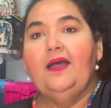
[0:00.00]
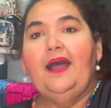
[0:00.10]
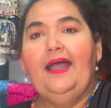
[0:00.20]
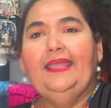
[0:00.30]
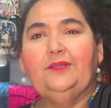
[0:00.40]

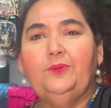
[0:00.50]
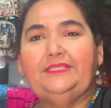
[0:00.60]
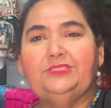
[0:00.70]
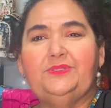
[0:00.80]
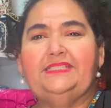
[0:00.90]
I had quit
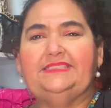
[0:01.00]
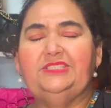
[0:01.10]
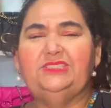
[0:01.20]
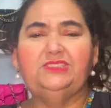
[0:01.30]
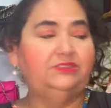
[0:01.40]
doing this. I
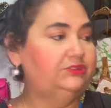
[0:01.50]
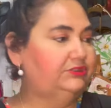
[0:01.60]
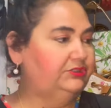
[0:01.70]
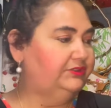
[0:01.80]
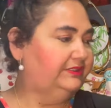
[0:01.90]
used to
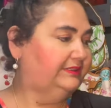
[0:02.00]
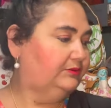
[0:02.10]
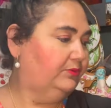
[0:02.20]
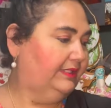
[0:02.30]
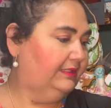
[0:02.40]
do this
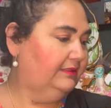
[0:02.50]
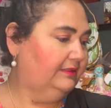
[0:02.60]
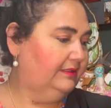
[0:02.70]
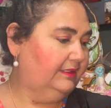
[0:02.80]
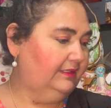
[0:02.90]
one
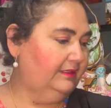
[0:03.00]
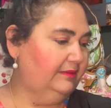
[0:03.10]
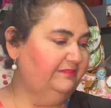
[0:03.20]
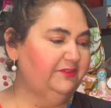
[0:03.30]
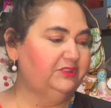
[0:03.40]

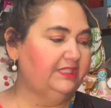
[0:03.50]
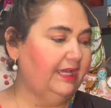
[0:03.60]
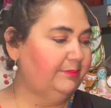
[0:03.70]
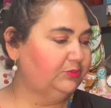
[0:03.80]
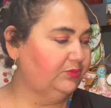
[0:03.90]
a few
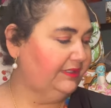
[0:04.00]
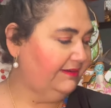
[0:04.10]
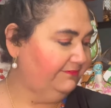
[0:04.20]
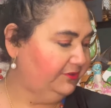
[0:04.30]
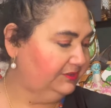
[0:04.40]
times when I
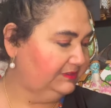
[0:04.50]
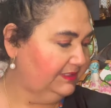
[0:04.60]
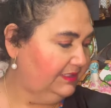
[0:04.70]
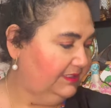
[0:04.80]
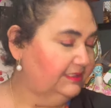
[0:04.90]
first
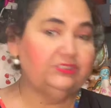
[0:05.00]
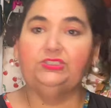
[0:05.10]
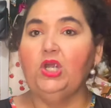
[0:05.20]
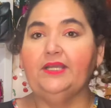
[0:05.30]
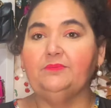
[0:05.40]

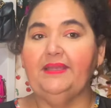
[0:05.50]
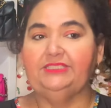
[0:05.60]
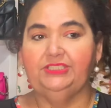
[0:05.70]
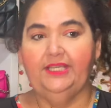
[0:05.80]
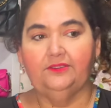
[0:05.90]
started my
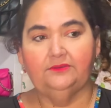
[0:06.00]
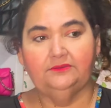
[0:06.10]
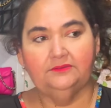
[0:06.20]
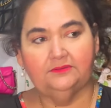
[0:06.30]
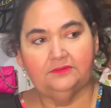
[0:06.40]
channel,
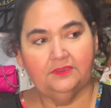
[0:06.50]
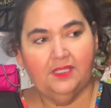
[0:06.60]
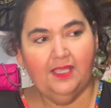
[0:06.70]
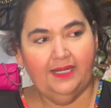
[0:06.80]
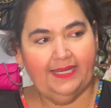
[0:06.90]

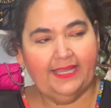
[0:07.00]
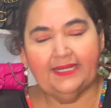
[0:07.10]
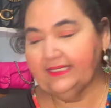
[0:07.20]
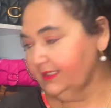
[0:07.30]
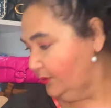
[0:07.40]
and I kind
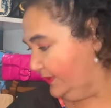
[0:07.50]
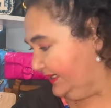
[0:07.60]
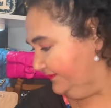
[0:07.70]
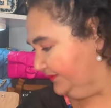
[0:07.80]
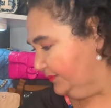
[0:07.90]
of got away
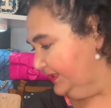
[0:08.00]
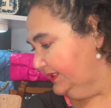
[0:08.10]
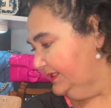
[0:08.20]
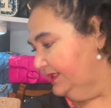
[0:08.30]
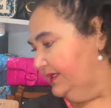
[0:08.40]
from it.
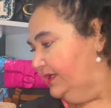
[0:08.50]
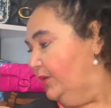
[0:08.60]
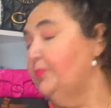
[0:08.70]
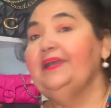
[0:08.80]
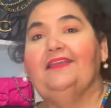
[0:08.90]

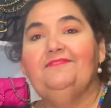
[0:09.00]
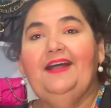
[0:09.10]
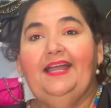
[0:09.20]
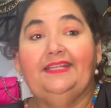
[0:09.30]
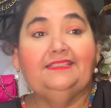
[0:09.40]
But I
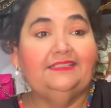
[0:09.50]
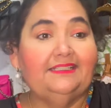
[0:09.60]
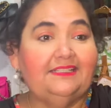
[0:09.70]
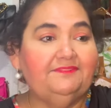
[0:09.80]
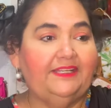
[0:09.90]
find
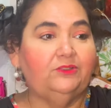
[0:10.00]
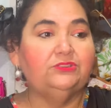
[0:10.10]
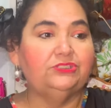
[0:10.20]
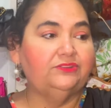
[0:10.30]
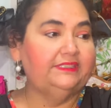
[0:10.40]
that if I don't
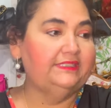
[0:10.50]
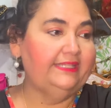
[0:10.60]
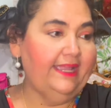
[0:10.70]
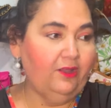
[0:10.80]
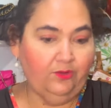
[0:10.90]
do it
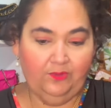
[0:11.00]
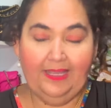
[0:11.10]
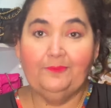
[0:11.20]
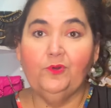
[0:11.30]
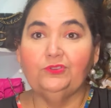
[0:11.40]
now, I
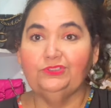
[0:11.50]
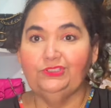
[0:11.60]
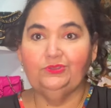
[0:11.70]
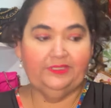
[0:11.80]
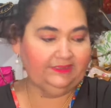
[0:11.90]
won't
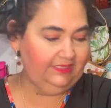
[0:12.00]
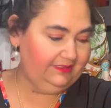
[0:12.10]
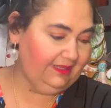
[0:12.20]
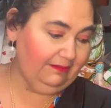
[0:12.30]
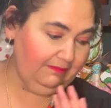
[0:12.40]
do it.
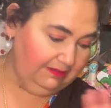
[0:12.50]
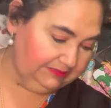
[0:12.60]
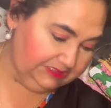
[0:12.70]
I won't do